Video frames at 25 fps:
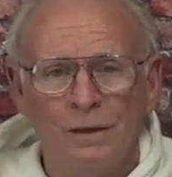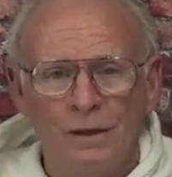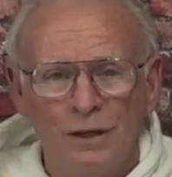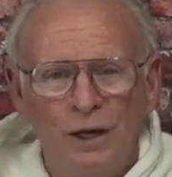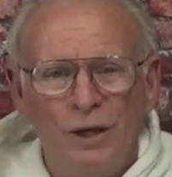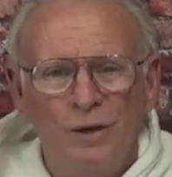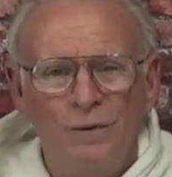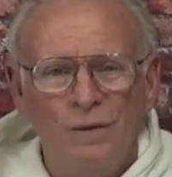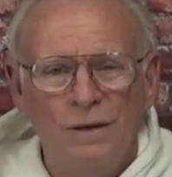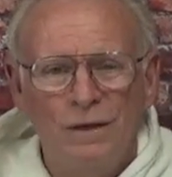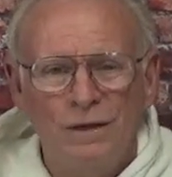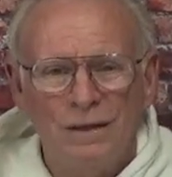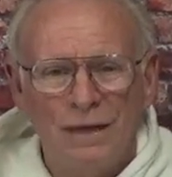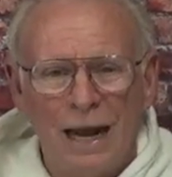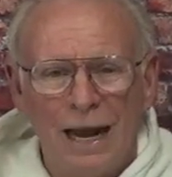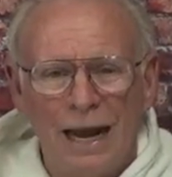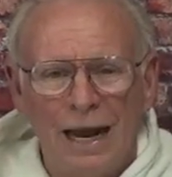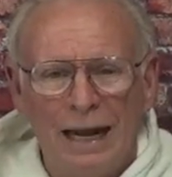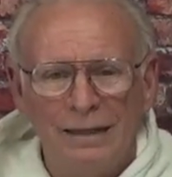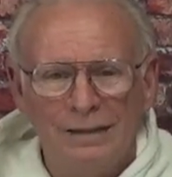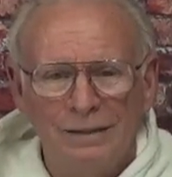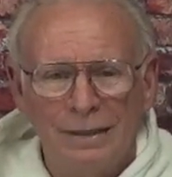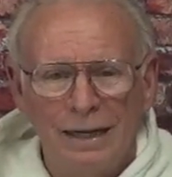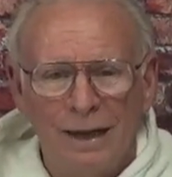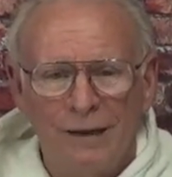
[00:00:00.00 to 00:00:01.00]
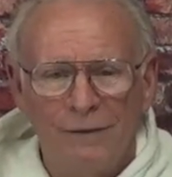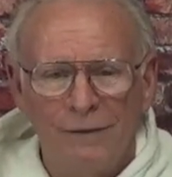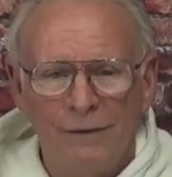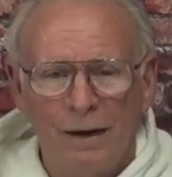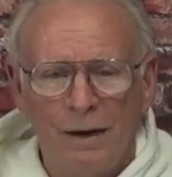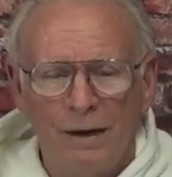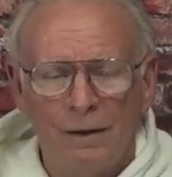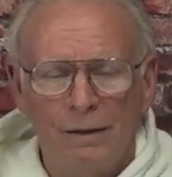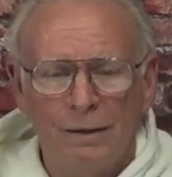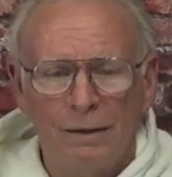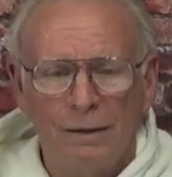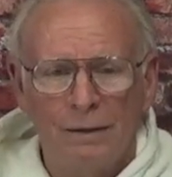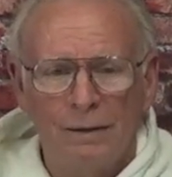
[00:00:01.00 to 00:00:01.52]
new designs out
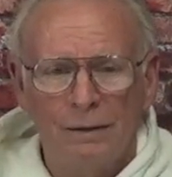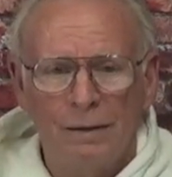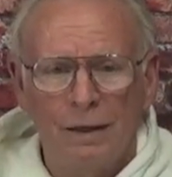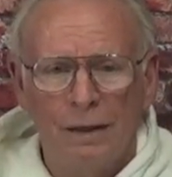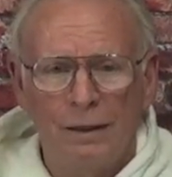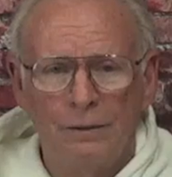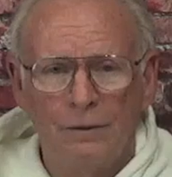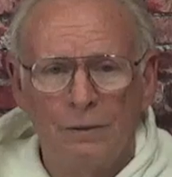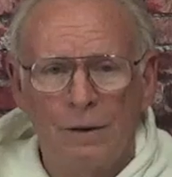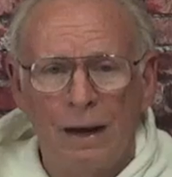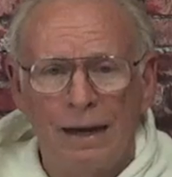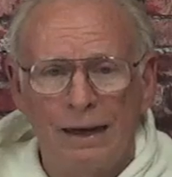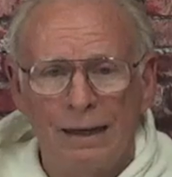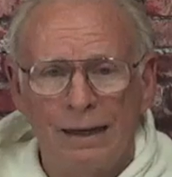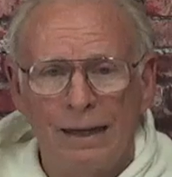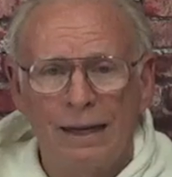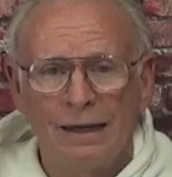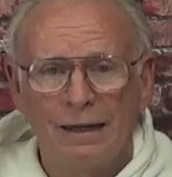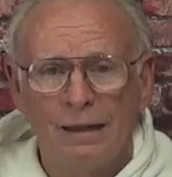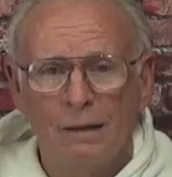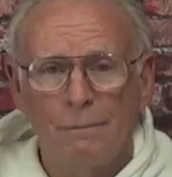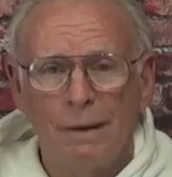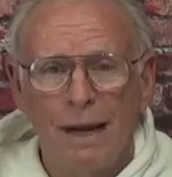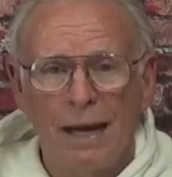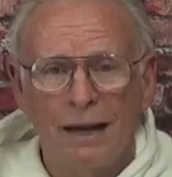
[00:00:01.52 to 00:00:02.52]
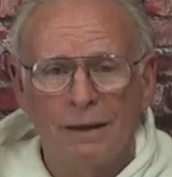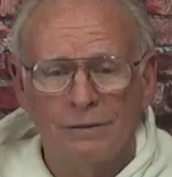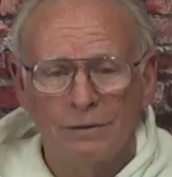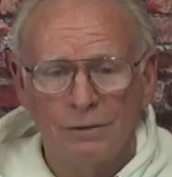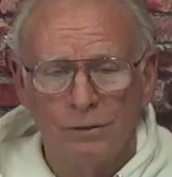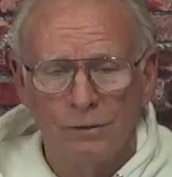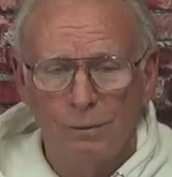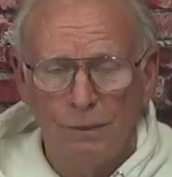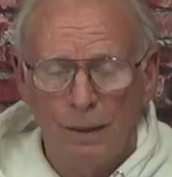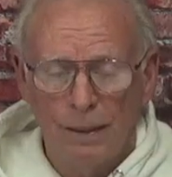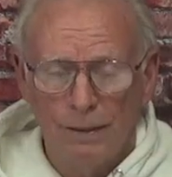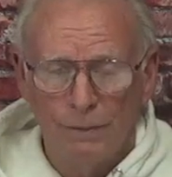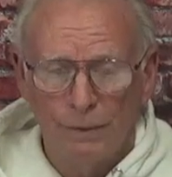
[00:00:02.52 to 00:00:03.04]
there and try to get them out so
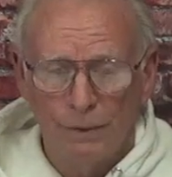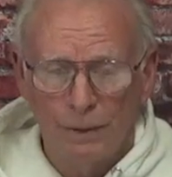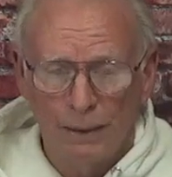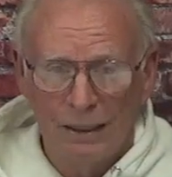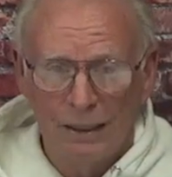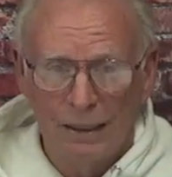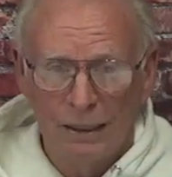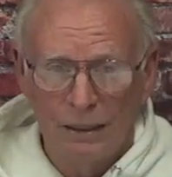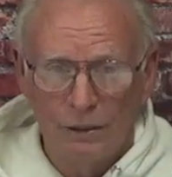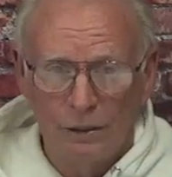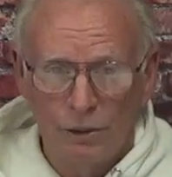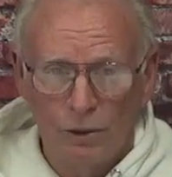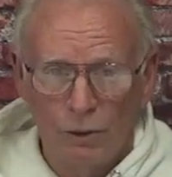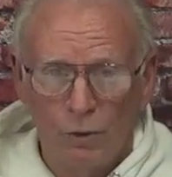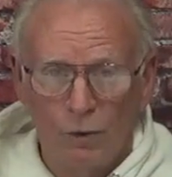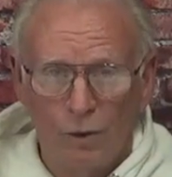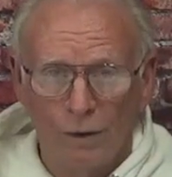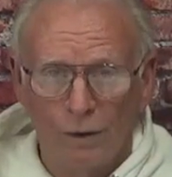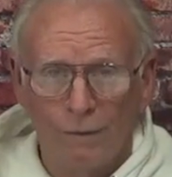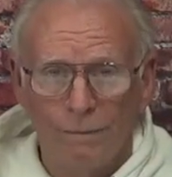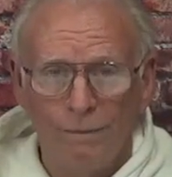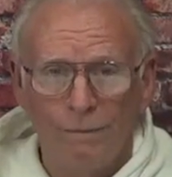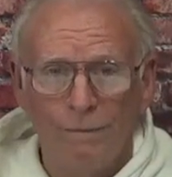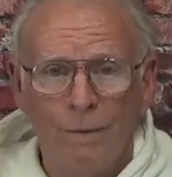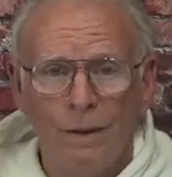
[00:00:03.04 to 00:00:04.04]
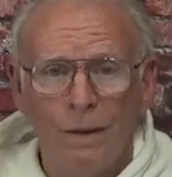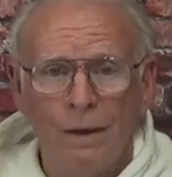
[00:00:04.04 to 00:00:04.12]
people can enjoy them.